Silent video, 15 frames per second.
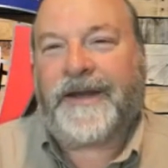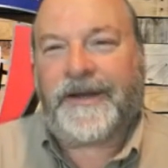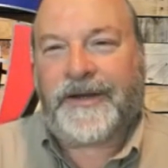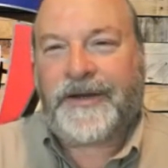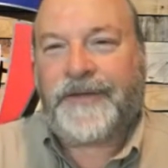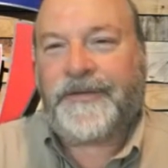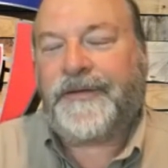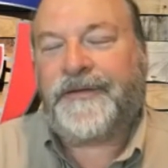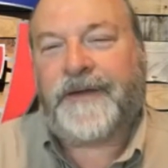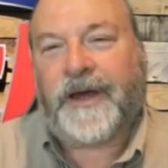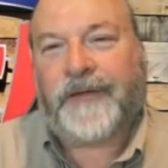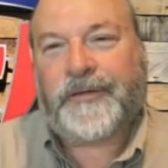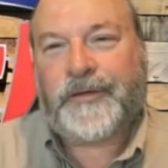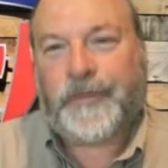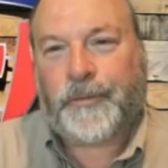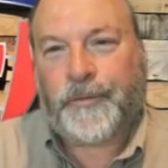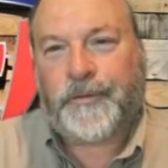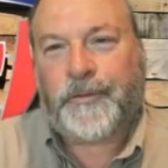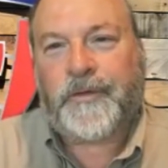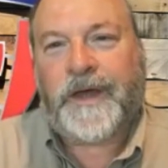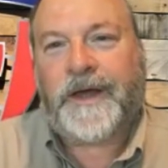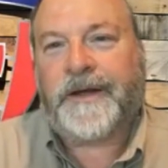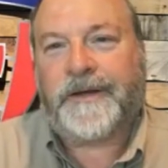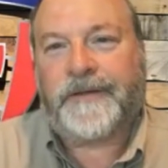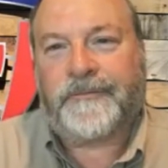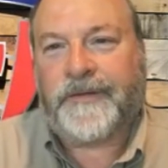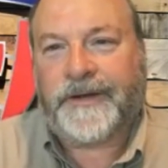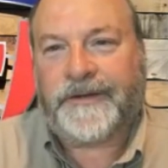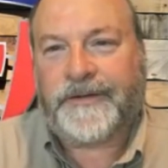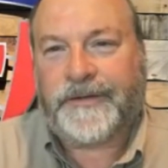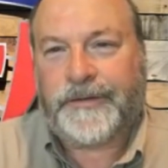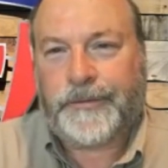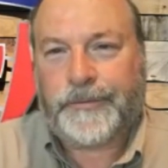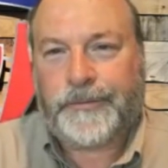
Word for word: hear these kind of stories without it affecting you.